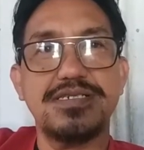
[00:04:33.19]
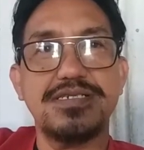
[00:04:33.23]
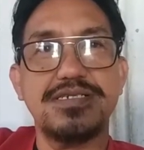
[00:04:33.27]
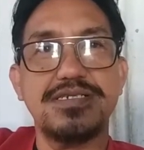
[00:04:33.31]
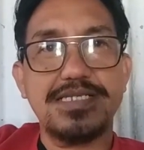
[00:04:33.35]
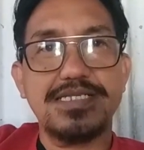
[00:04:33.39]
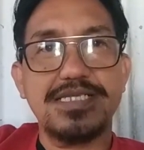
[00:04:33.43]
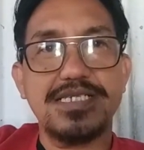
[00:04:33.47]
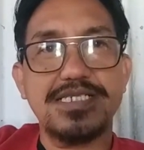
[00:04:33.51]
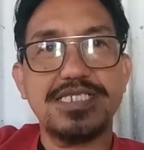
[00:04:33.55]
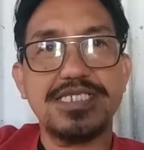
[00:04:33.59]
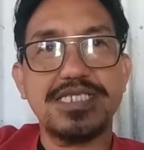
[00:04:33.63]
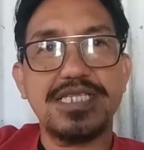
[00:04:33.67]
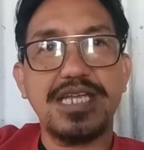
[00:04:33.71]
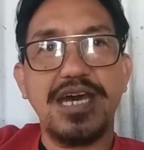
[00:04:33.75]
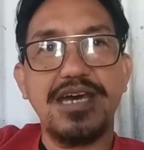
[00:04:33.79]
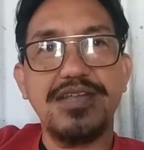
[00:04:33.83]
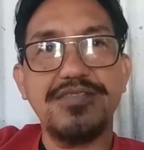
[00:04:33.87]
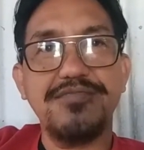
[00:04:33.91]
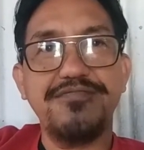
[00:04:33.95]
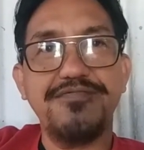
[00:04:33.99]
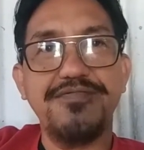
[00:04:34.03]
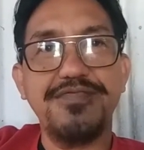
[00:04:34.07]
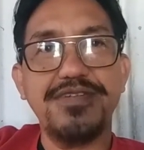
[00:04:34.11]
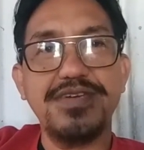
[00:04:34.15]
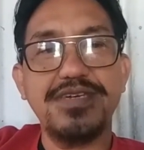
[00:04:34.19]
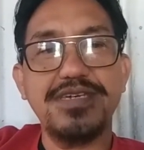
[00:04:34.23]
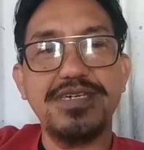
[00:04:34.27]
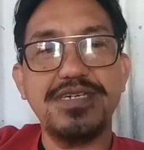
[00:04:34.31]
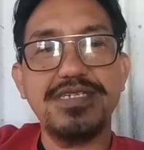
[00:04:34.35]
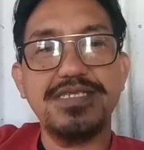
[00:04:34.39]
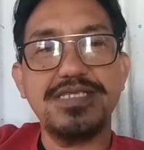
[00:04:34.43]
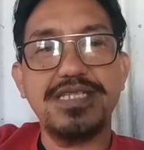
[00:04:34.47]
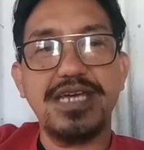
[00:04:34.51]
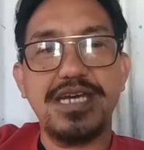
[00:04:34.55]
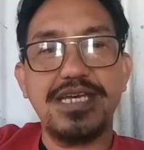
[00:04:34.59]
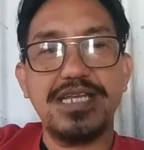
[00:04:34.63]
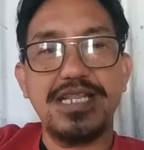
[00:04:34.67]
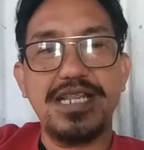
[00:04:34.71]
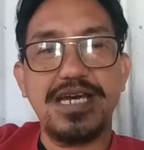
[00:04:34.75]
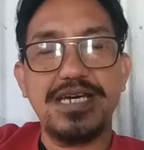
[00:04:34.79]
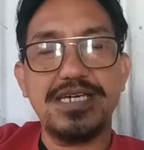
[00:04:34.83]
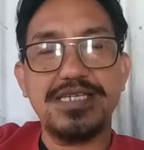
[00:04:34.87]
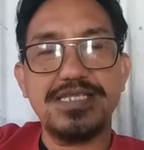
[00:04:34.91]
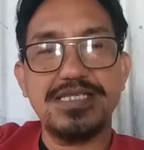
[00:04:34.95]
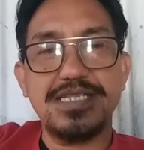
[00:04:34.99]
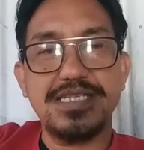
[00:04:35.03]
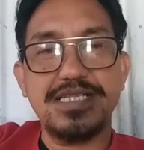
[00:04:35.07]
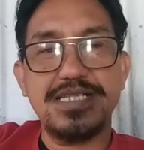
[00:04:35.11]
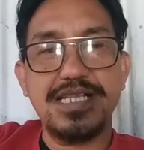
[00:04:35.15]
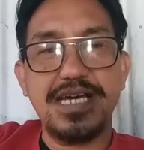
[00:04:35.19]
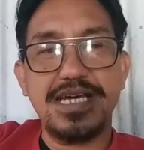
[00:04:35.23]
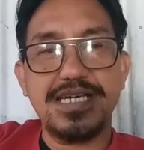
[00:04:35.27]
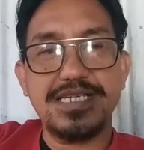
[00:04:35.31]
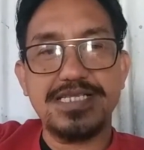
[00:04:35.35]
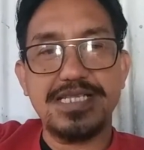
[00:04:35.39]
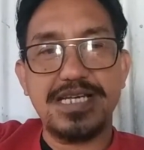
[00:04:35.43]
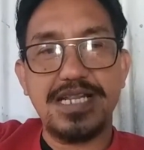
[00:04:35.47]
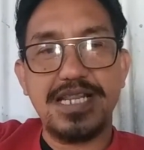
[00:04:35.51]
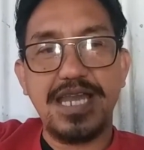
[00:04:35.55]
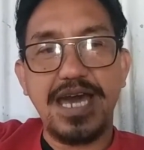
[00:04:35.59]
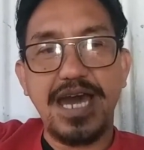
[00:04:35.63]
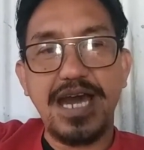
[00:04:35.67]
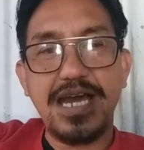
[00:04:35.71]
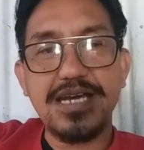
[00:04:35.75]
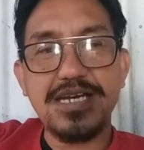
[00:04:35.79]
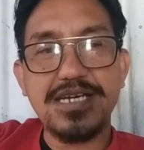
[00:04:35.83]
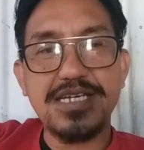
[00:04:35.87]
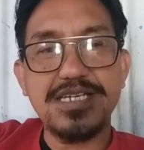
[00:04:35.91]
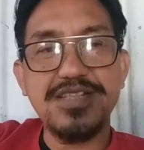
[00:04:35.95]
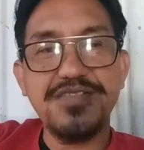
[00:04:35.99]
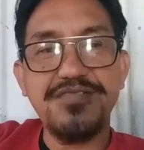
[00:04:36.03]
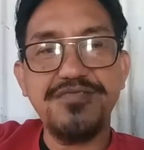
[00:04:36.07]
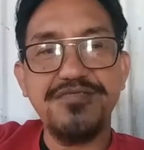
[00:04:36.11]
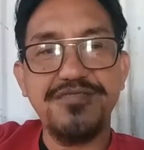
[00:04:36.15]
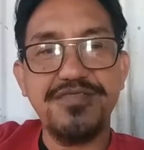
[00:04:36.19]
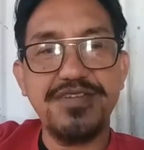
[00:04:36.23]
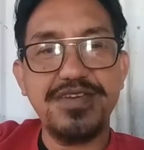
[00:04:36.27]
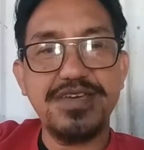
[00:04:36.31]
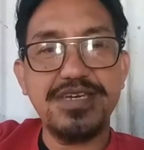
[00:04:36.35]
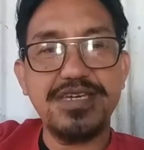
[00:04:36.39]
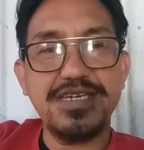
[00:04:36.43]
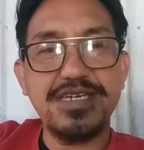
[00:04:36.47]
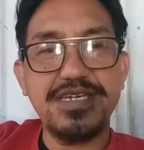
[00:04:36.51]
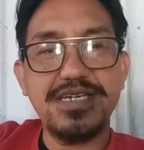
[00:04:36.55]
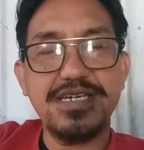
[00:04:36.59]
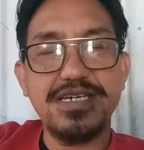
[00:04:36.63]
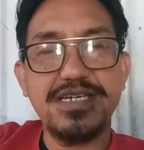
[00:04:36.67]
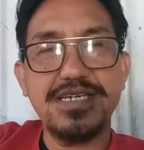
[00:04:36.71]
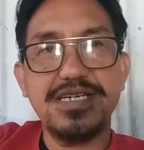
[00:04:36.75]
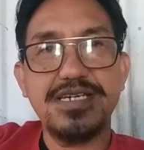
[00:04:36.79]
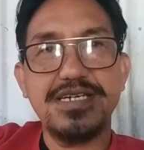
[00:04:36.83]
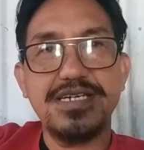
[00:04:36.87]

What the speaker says: like the stud fee, the lock-in fee.